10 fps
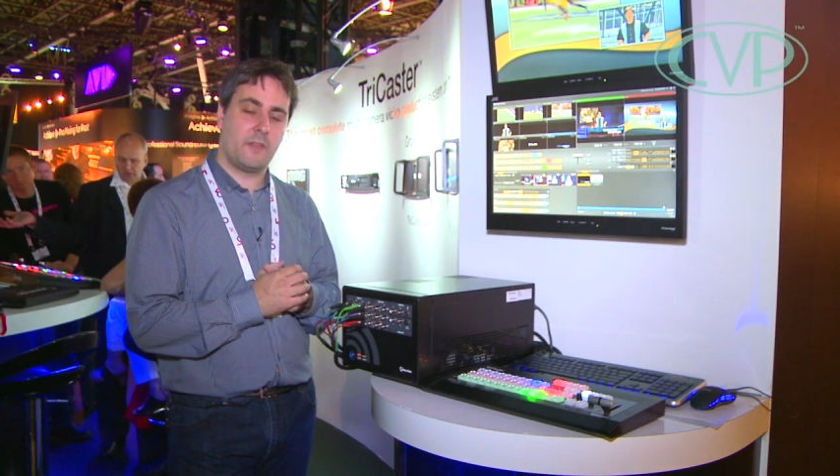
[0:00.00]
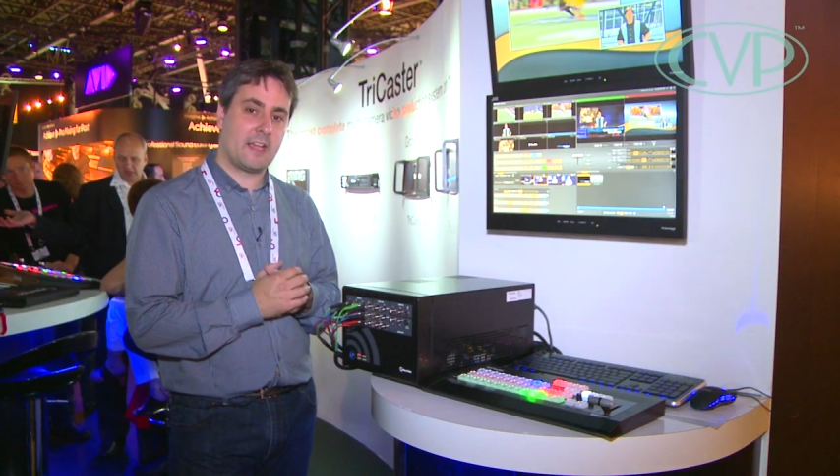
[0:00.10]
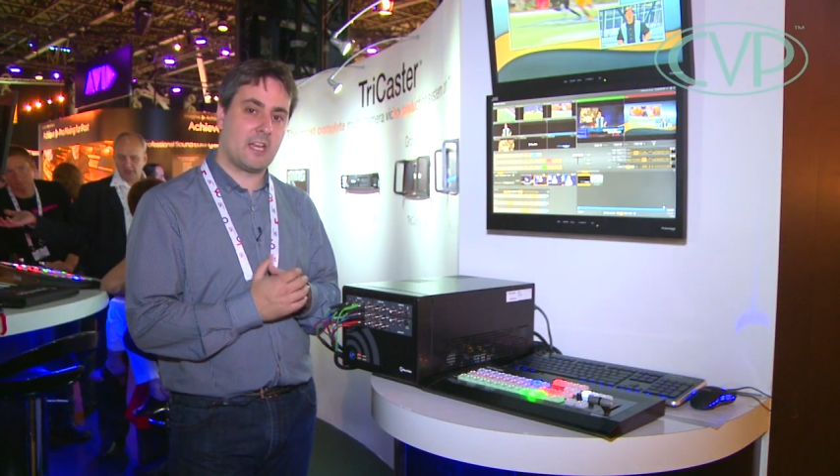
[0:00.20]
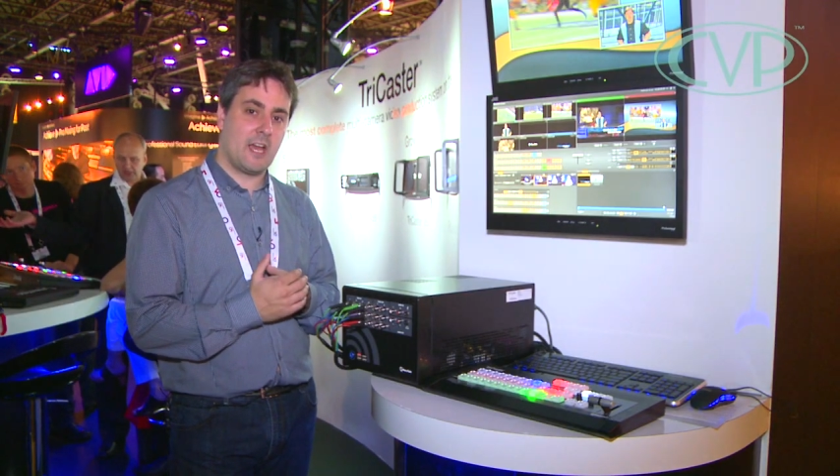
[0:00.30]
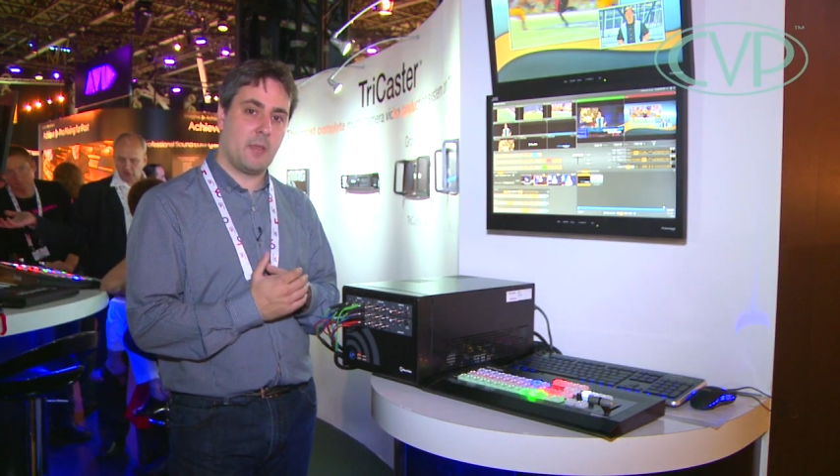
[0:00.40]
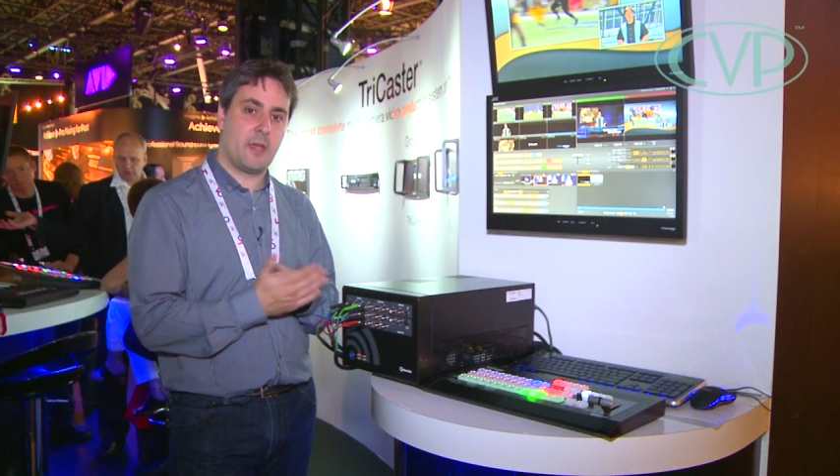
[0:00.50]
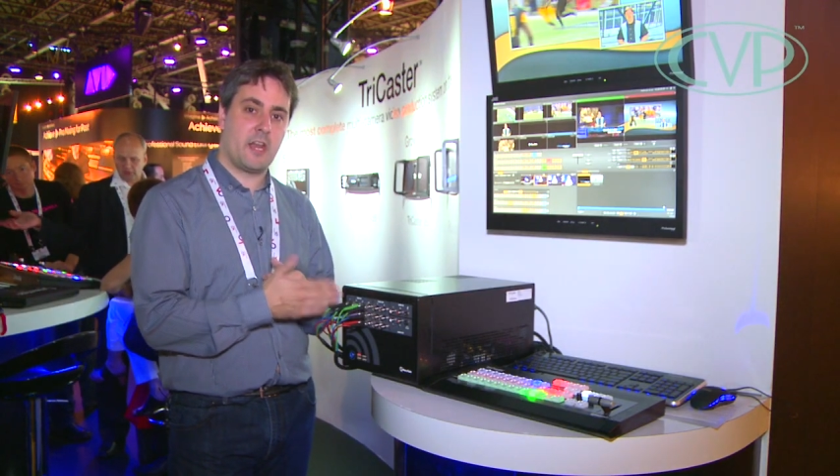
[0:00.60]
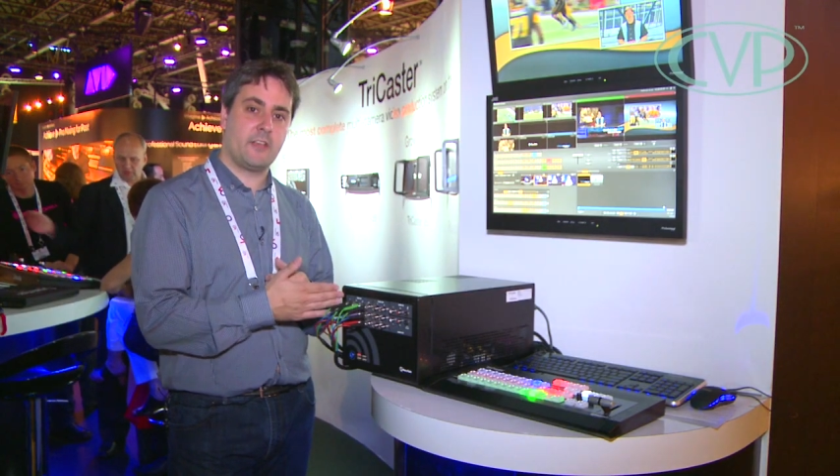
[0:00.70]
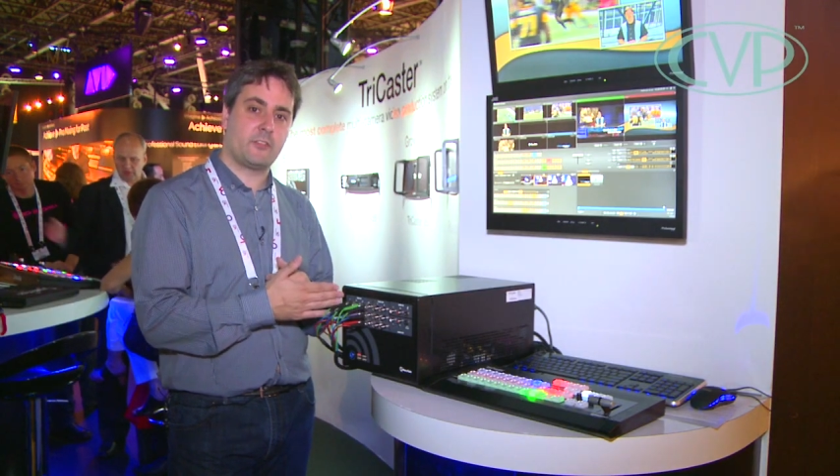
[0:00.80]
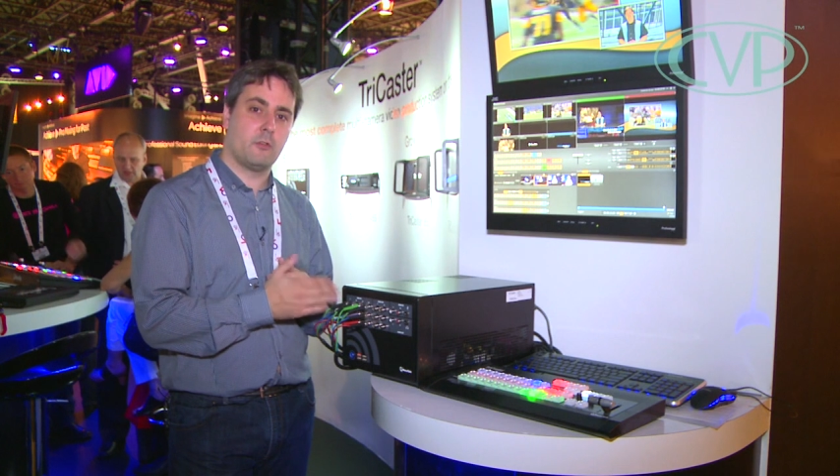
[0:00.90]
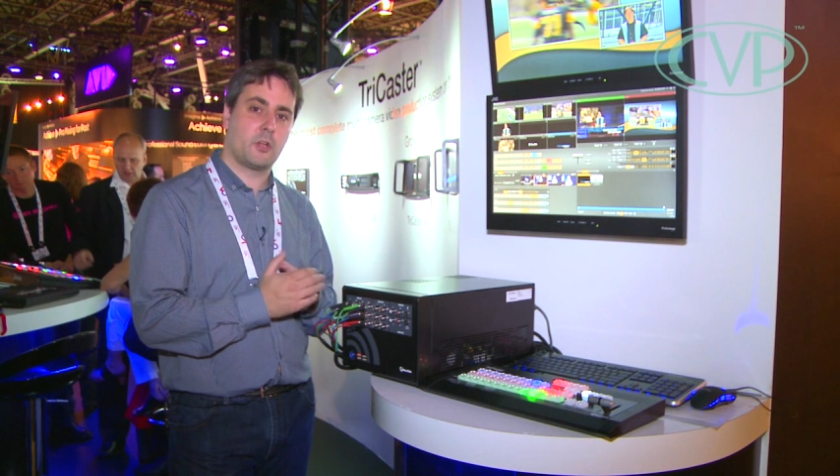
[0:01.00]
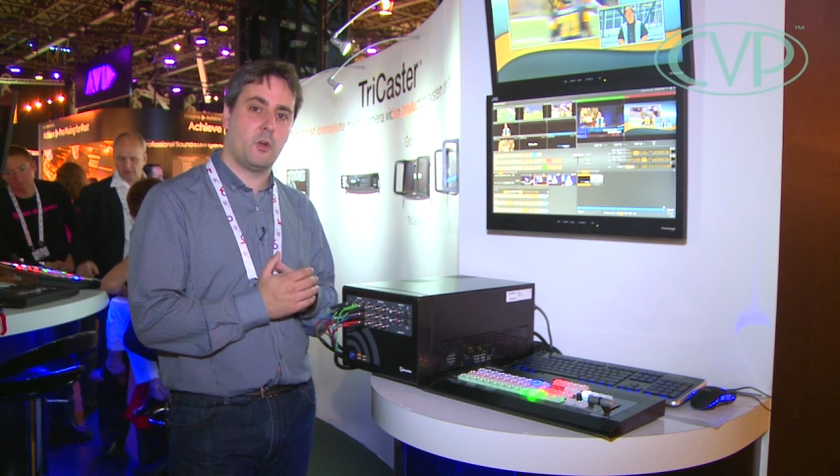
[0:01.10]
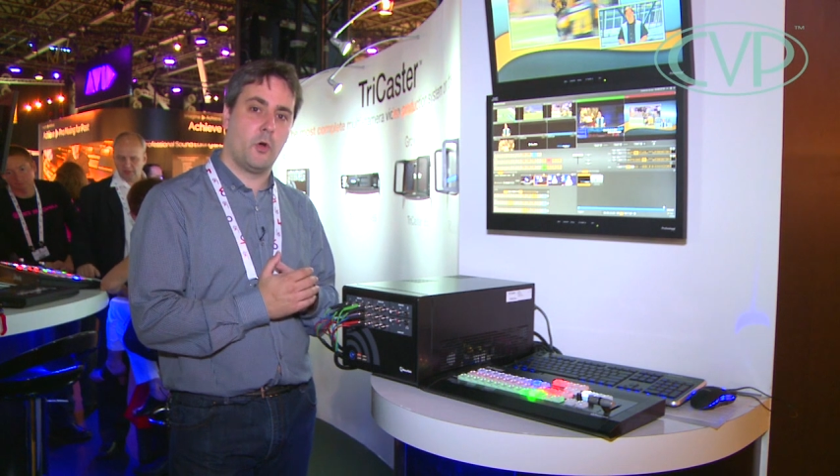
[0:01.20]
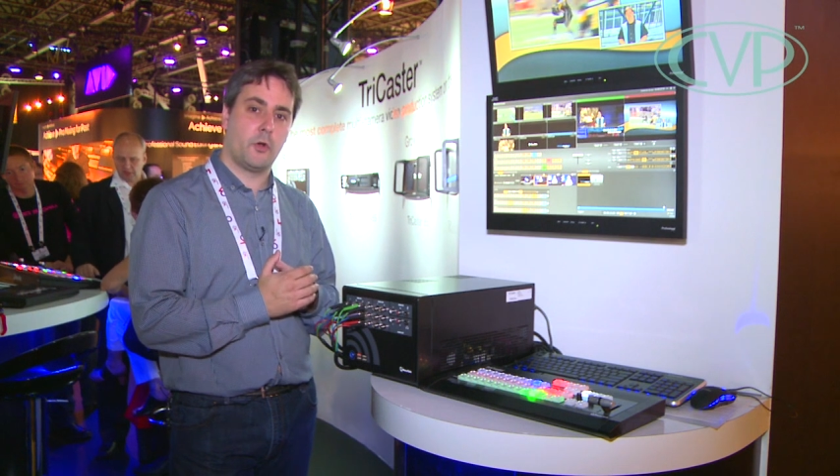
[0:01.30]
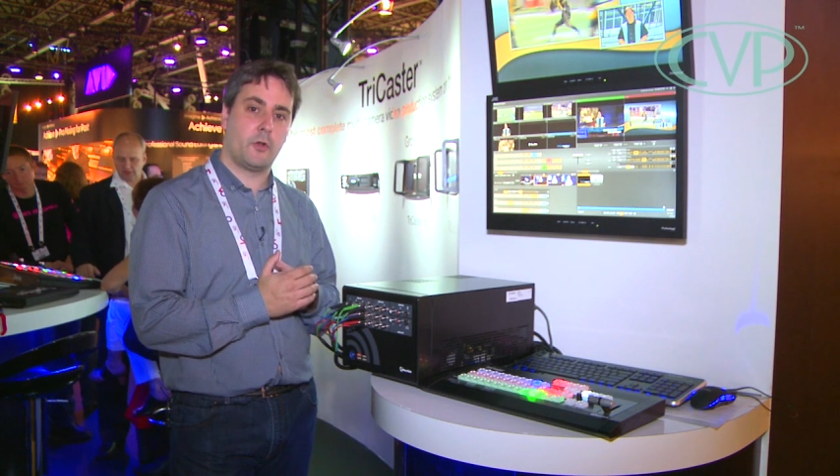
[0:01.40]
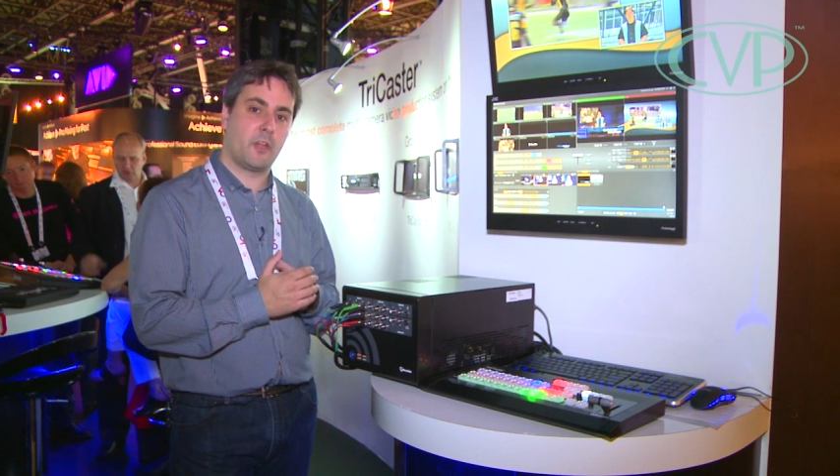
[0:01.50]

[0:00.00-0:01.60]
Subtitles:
and that can either be an ISO record